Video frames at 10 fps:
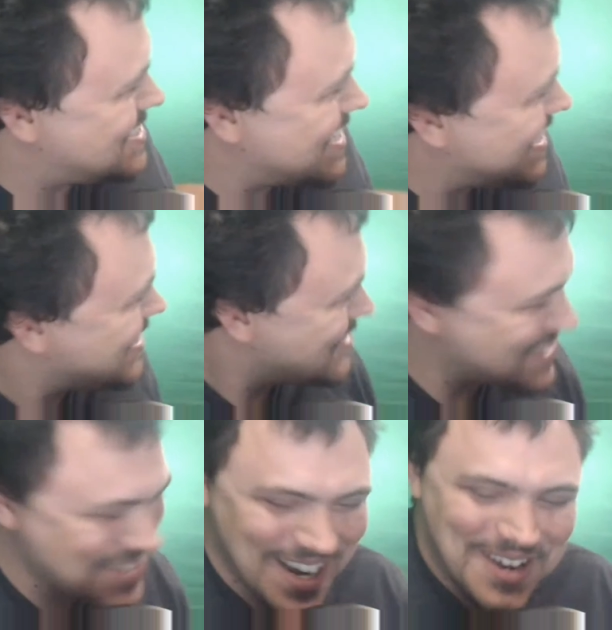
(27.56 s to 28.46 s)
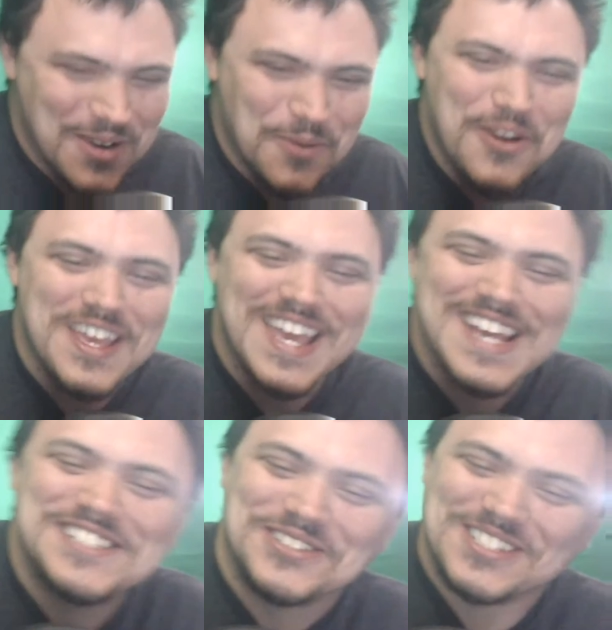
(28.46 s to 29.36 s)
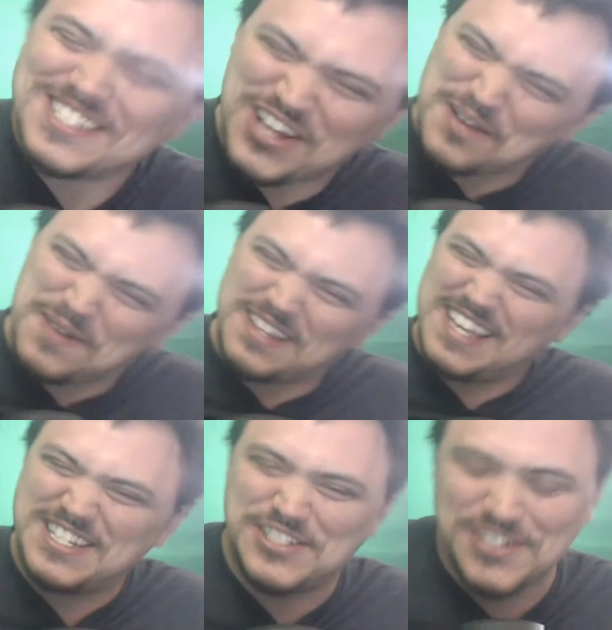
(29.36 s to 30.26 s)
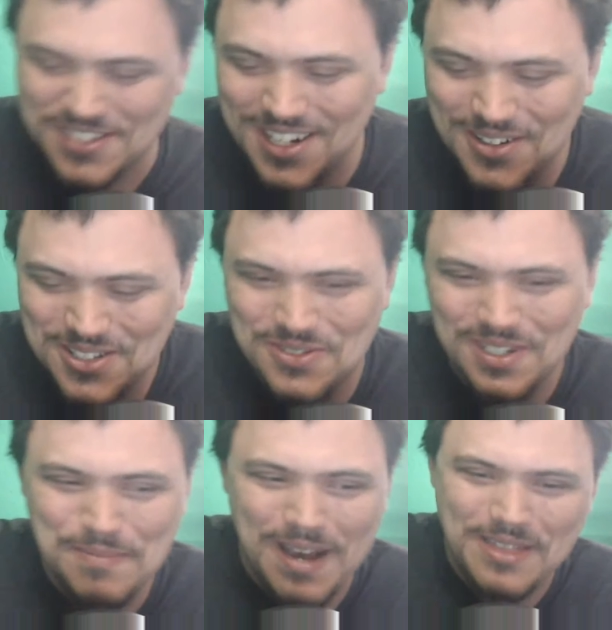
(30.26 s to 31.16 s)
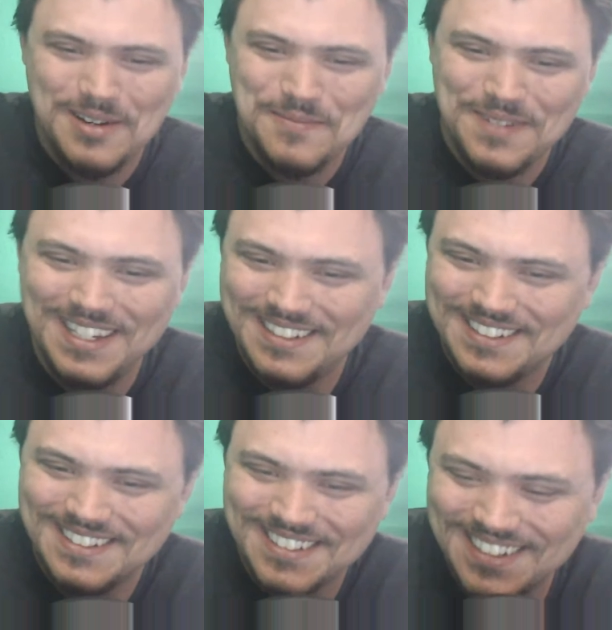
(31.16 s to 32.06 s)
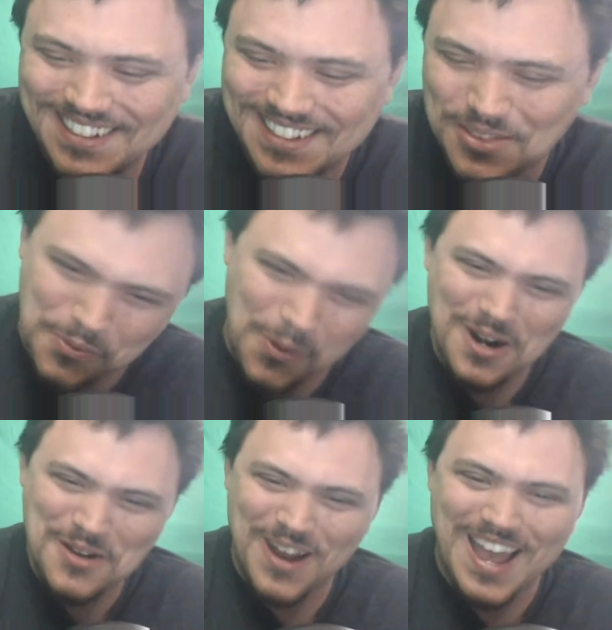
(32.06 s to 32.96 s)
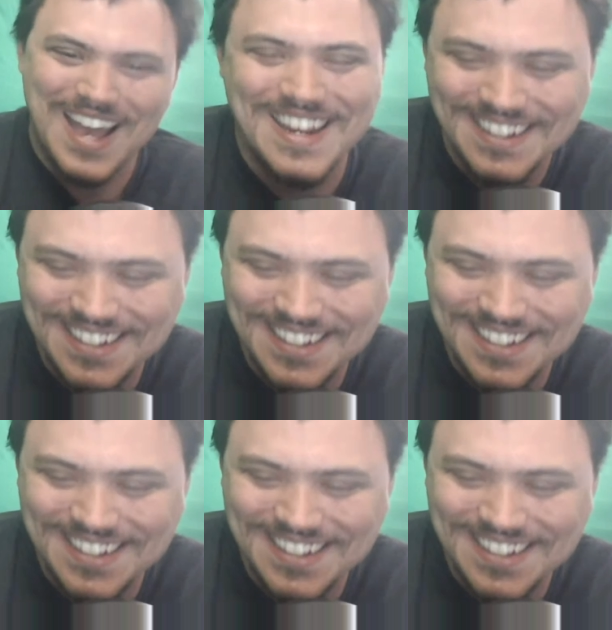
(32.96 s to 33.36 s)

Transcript: D? What's going on? What are the issues? Let's talk about the issues. You know what's really bothering me? The war in Iraq.